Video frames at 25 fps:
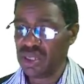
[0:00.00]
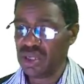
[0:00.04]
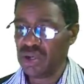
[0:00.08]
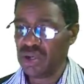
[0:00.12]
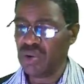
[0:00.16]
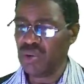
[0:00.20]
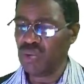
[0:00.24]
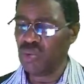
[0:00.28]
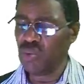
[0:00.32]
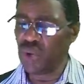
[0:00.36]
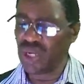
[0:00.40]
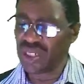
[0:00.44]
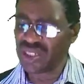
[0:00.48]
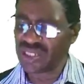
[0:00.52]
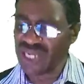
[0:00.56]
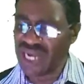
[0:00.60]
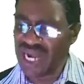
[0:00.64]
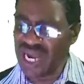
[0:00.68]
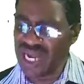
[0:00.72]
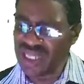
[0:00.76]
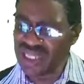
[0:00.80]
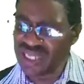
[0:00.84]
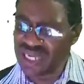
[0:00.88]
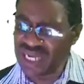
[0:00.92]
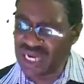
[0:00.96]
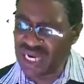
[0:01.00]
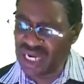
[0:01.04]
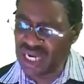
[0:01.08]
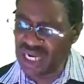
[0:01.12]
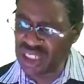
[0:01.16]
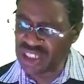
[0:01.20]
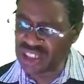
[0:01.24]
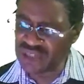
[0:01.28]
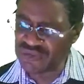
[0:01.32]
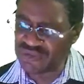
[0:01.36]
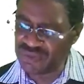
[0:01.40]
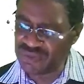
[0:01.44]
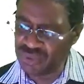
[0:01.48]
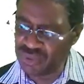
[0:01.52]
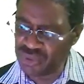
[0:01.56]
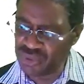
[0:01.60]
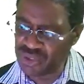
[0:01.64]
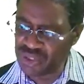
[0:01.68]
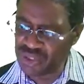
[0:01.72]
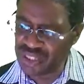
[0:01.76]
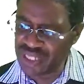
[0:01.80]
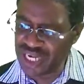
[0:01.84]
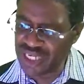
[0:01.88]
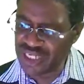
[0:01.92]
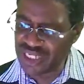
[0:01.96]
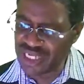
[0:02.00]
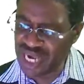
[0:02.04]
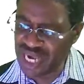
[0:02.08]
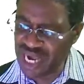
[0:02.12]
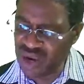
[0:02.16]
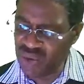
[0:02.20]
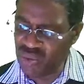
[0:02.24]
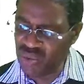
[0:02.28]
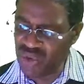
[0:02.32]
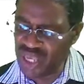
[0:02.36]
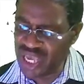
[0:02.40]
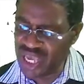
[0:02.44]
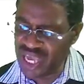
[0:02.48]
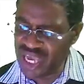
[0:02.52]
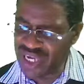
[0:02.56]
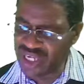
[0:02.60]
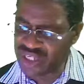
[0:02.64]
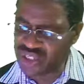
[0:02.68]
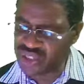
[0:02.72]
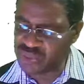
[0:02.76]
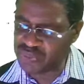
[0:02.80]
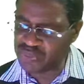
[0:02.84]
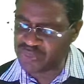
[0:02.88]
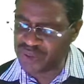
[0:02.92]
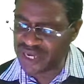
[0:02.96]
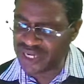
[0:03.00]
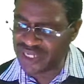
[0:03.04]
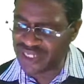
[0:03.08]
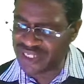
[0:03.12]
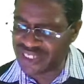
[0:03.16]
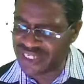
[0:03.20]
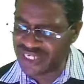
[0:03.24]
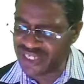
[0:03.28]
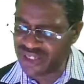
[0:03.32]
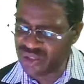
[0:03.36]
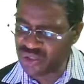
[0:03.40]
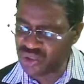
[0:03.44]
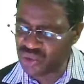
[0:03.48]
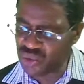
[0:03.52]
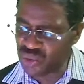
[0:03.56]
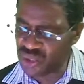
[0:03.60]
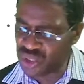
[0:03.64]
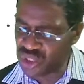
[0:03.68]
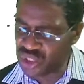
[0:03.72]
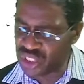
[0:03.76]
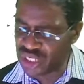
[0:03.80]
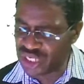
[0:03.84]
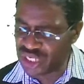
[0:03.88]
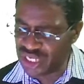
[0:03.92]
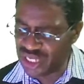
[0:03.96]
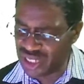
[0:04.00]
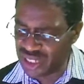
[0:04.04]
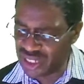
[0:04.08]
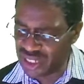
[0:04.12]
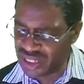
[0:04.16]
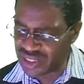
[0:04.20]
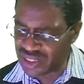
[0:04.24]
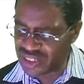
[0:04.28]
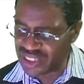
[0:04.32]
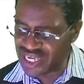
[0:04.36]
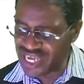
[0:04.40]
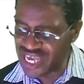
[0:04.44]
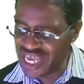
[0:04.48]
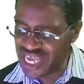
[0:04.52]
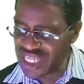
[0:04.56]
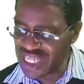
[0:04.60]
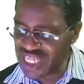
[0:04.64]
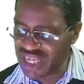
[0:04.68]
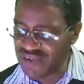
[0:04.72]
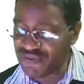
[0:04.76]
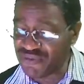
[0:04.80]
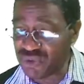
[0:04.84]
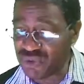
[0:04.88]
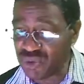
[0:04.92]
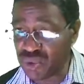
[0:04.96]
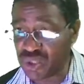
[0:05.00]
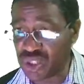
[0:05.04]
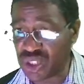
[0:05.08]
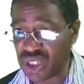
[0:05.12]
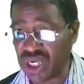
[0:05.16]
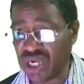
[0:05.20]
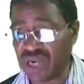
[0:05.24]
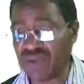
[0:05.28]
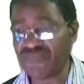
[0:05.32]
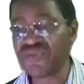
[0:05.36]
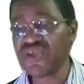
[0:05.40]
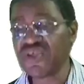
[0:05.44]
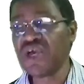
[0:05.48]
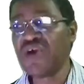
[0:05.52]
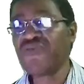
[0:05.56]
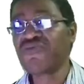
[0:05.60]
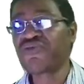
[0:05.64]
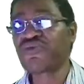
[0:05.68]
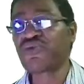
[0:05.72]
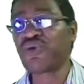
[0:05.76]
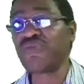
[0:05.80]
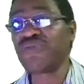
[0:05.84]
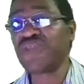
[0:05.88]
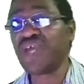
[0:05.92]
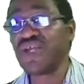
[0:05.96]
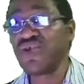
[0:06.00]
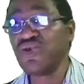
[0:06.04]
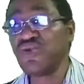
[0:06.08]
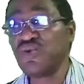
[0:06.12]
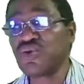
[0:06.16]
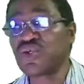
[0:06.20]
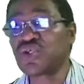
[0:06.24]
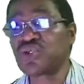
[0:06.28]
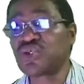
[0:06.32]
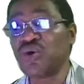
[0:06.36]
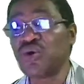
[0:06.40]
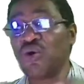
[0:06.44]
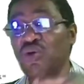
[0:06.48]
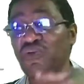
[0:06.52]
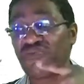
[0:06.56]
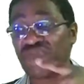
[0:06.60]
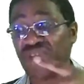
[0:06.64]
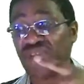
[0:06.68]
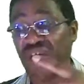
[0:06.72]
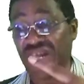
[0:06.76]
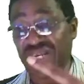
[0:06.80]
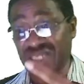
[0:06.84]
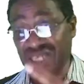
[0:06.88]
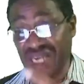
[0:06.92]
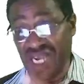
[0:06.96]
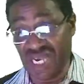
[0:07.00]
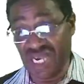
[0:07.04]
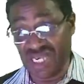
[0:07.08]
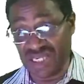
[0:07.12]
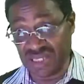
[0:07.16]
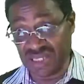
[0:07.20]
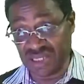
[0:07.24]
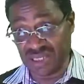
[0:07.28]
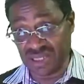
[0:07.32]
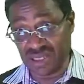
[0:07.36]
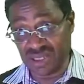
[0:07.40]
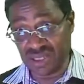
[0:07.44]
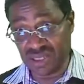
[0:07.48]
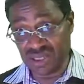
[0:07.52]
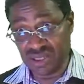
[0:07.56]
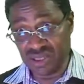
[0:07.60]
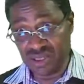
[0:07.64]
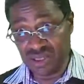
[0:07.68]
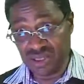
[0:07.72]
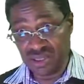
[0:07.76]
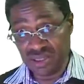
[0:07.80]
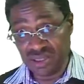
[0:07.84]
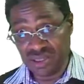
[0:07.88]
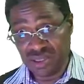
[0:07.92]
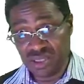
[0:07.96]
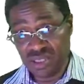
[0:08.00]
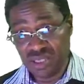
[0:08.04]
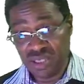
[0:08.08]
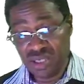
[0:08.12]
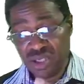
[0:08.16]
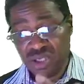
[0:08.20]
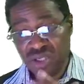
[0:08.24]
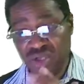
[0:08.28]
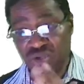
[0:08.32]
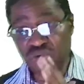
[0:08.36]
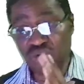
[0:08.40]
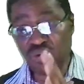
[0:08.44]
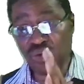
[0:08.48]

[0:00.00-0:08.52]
what are the cash flows that are we expecting to generate in the future from the use of that asset? You,